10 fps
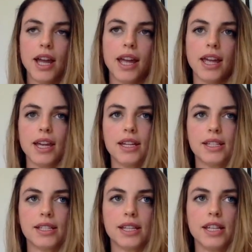
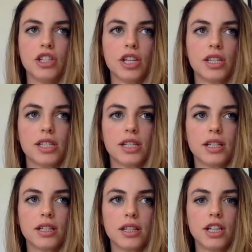and it just
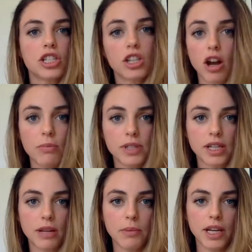it just calms
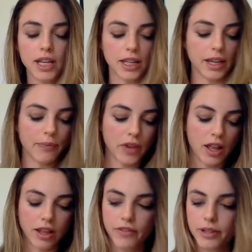it immediately. I
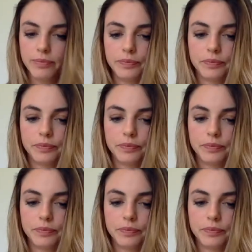love it.